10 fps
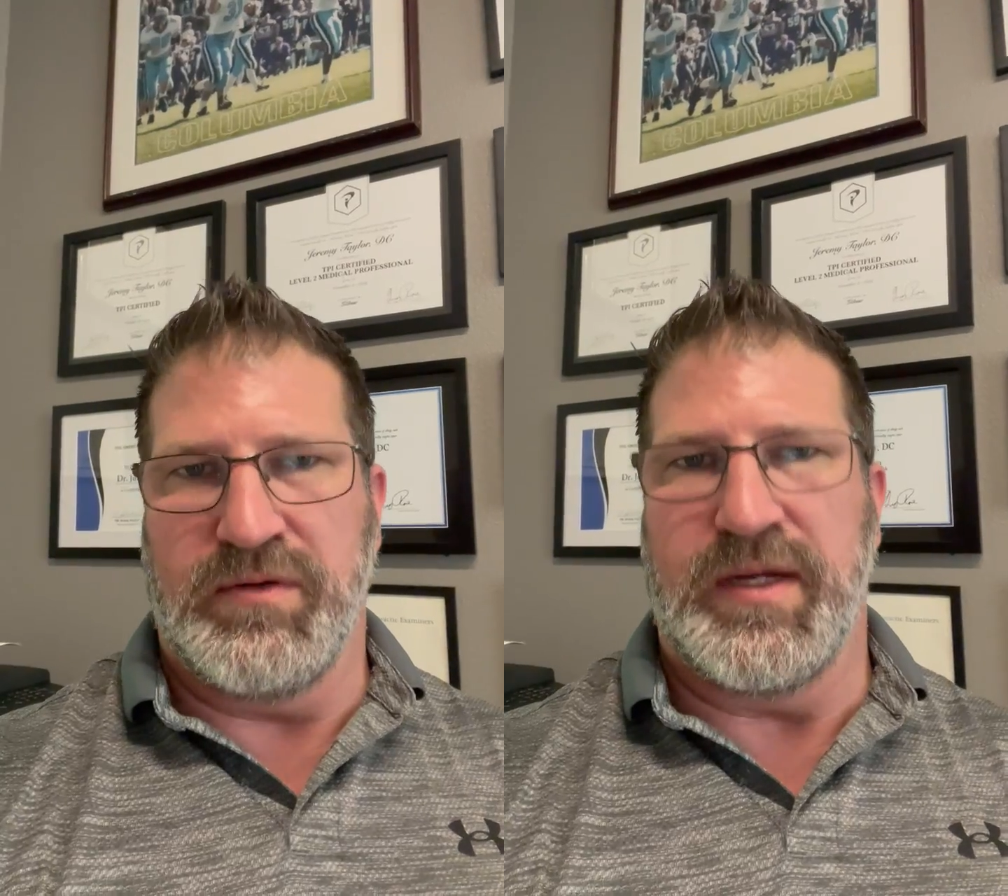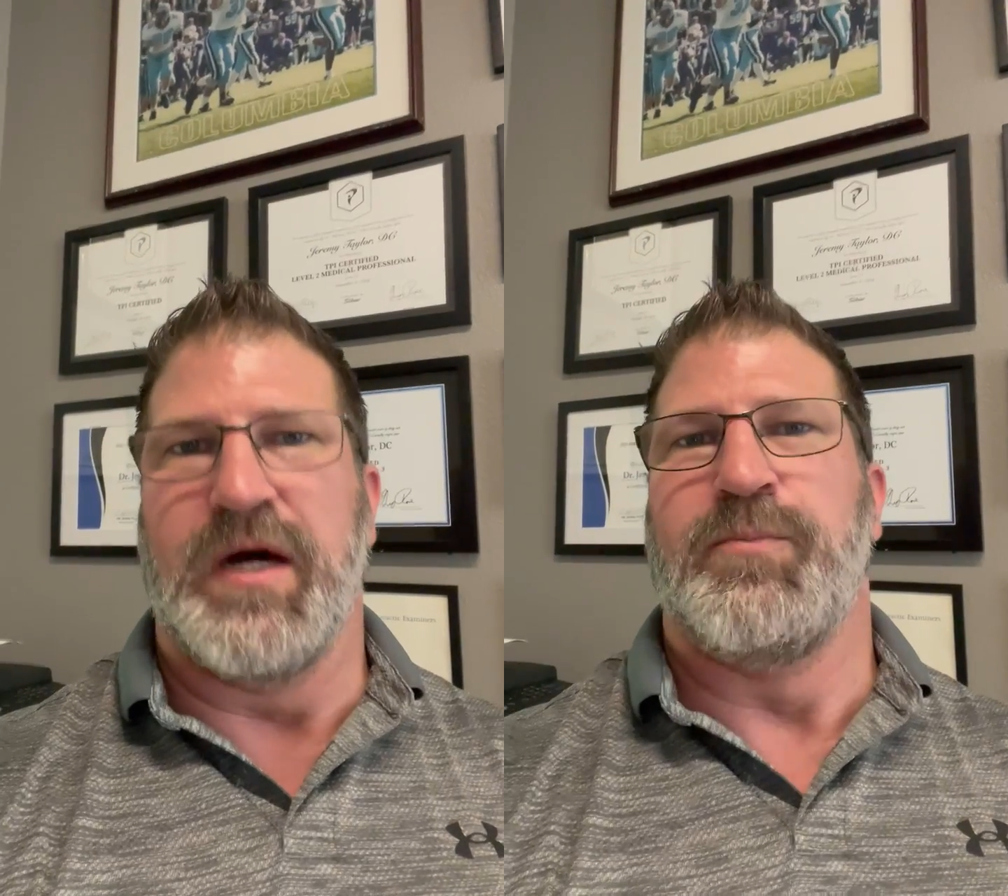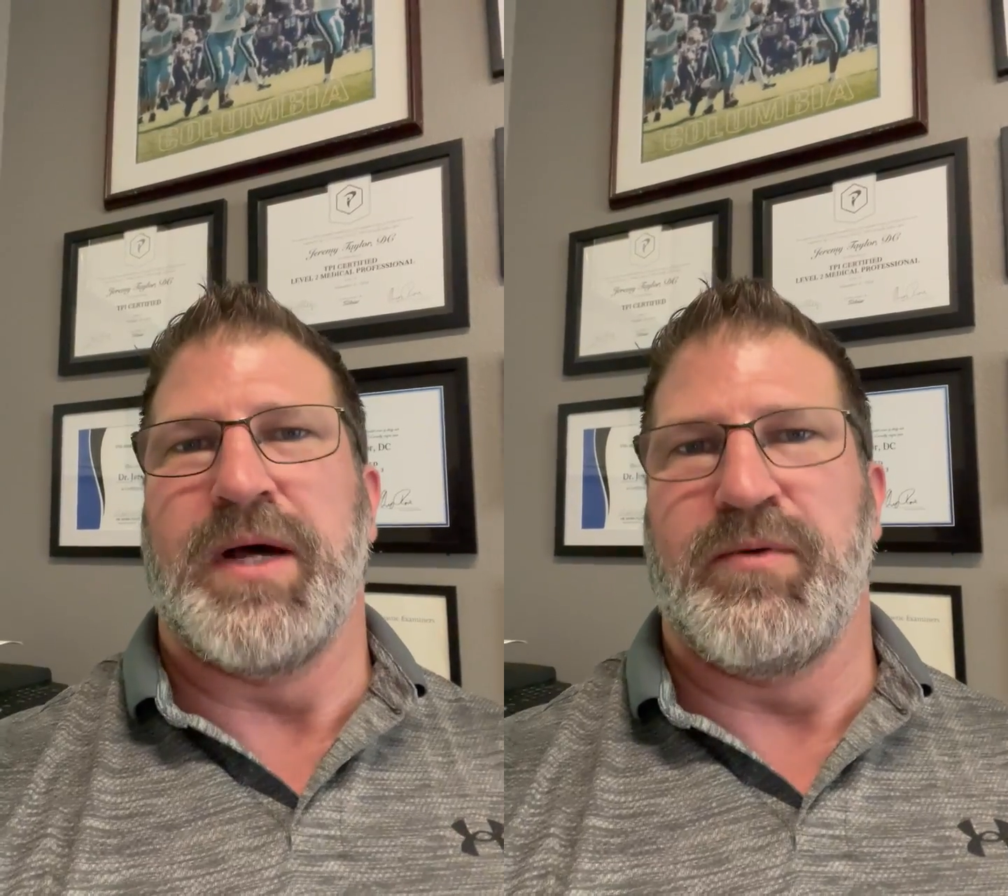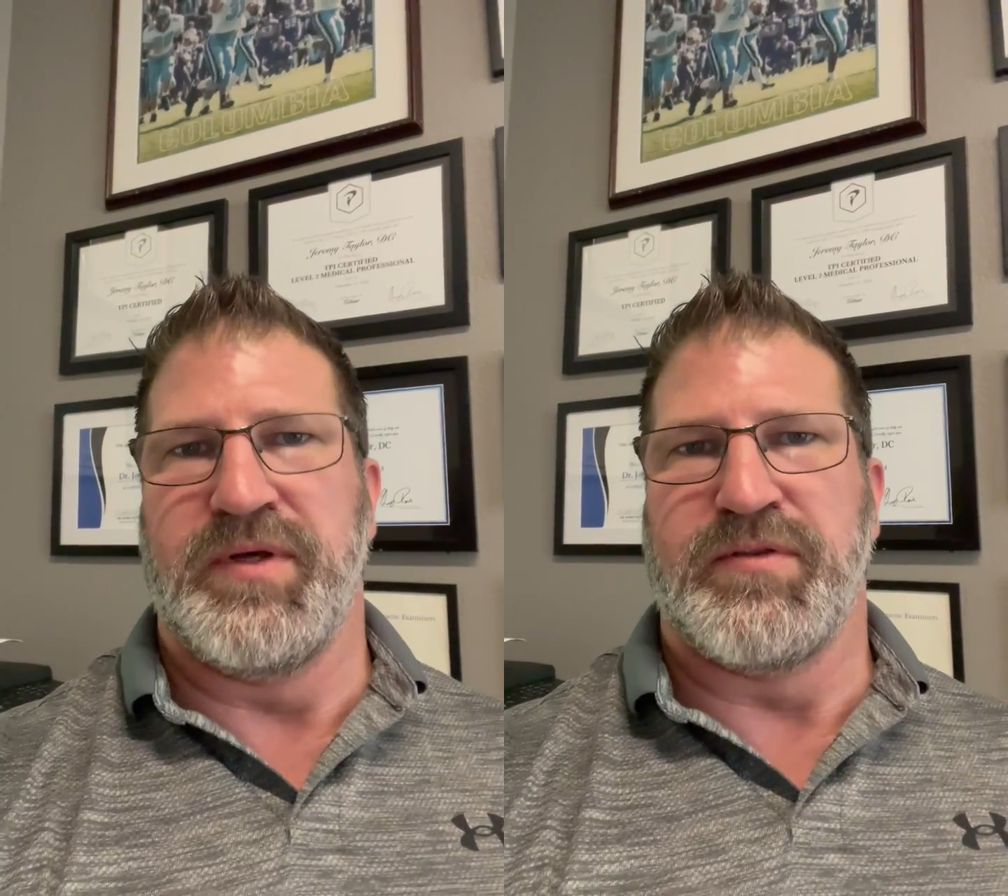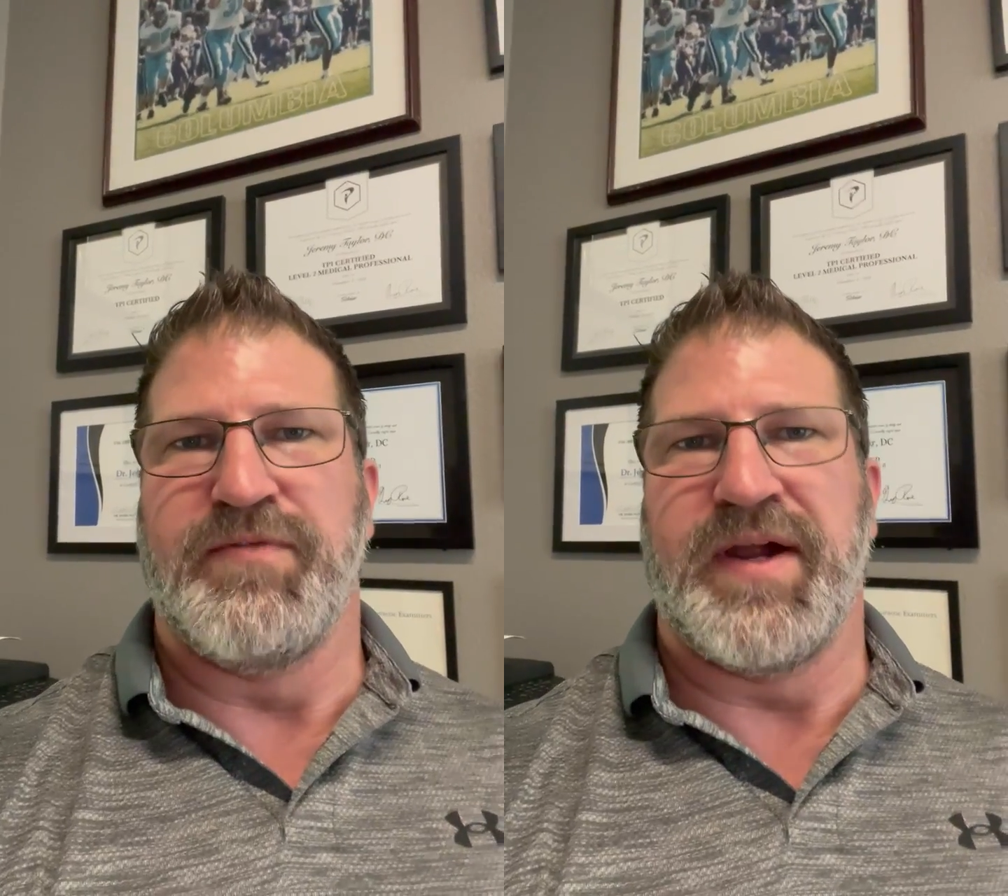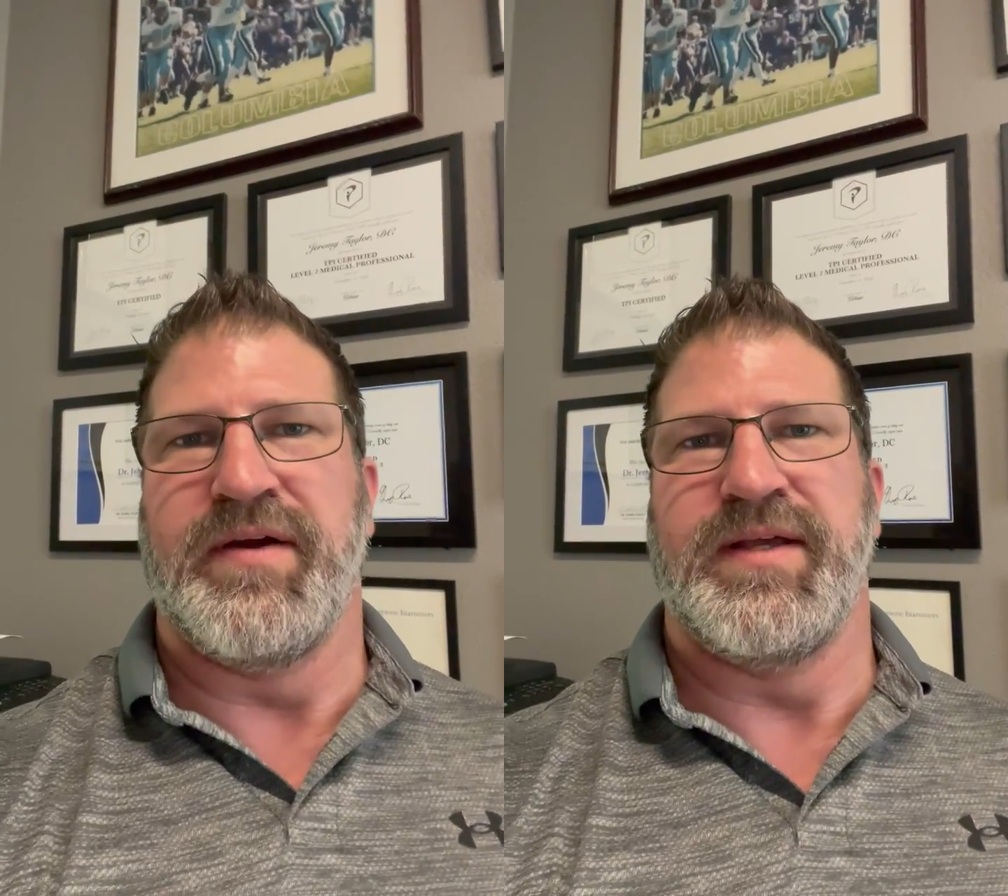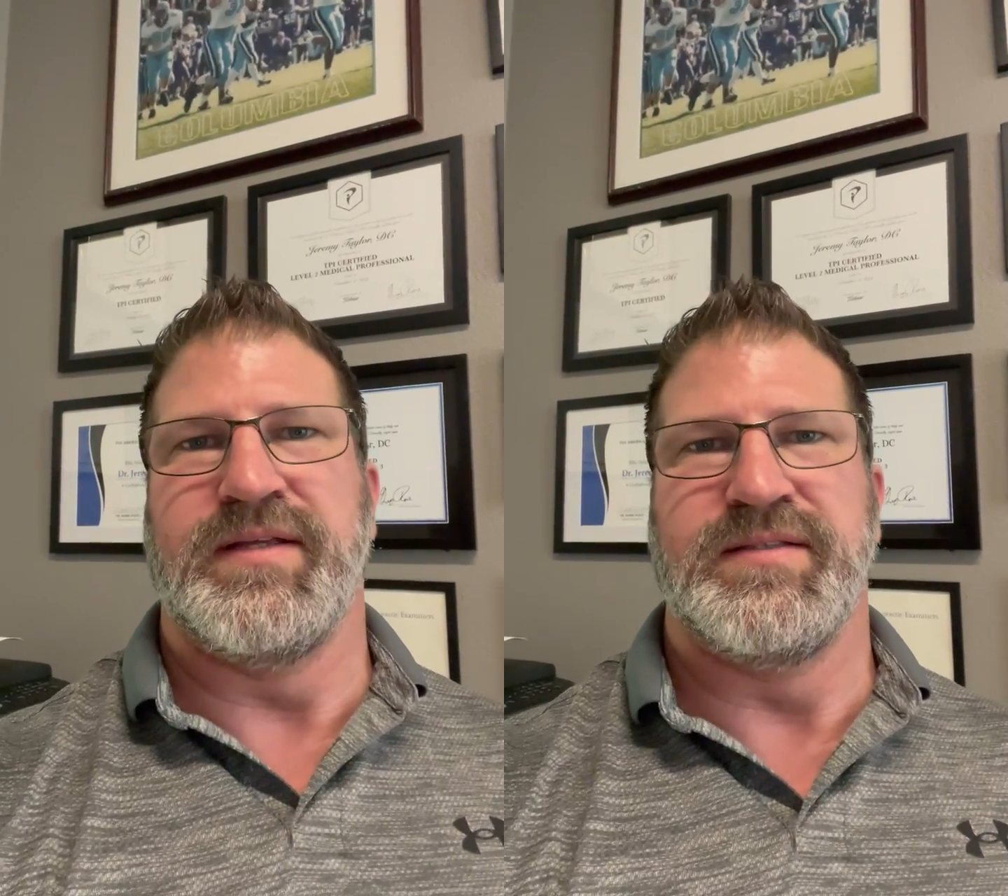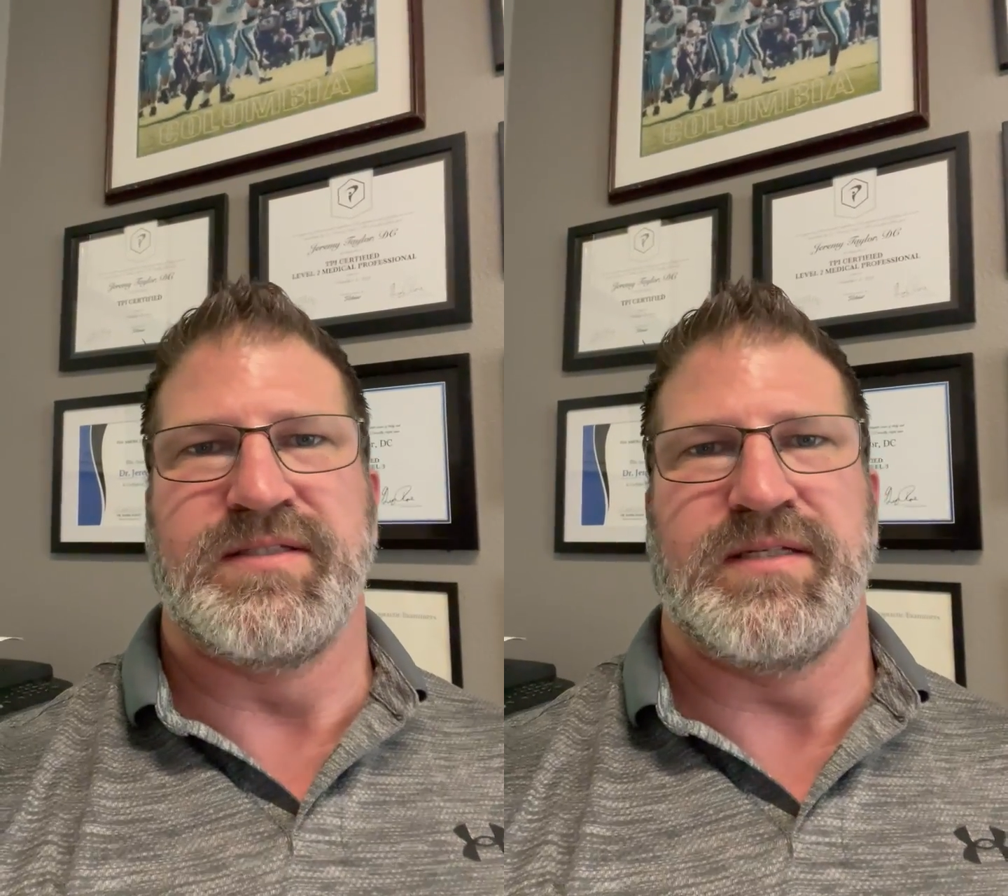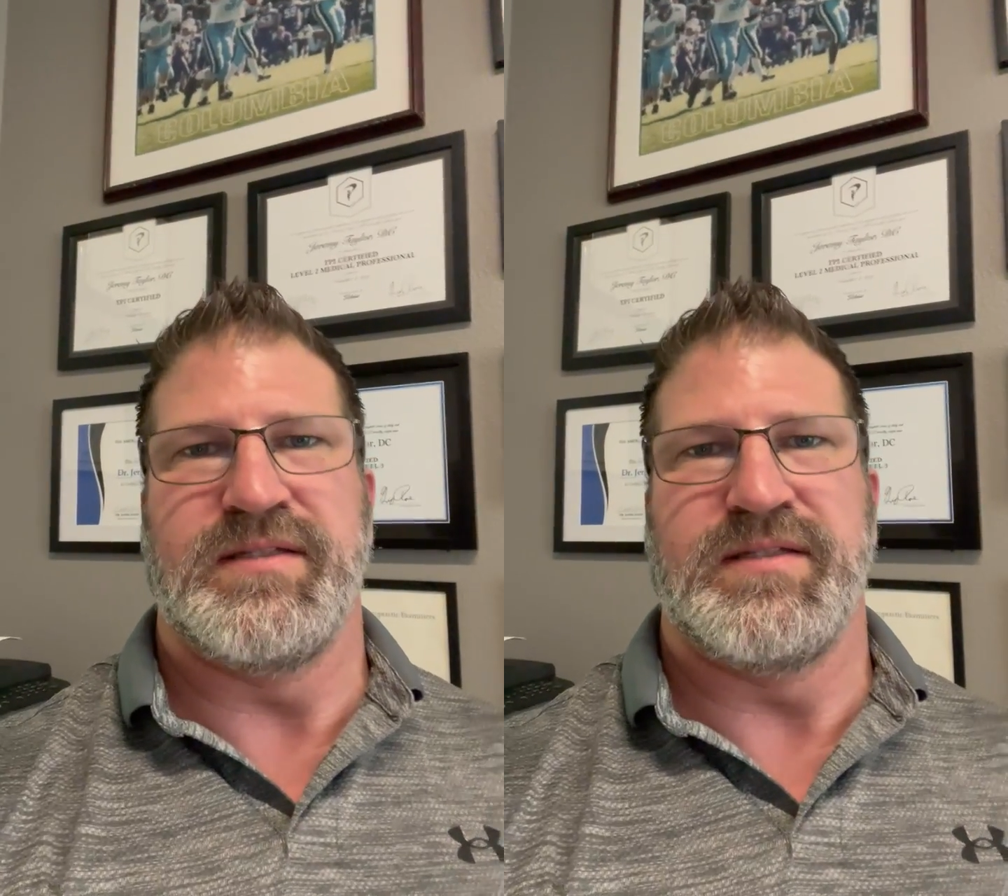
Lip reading: help out with ovarians,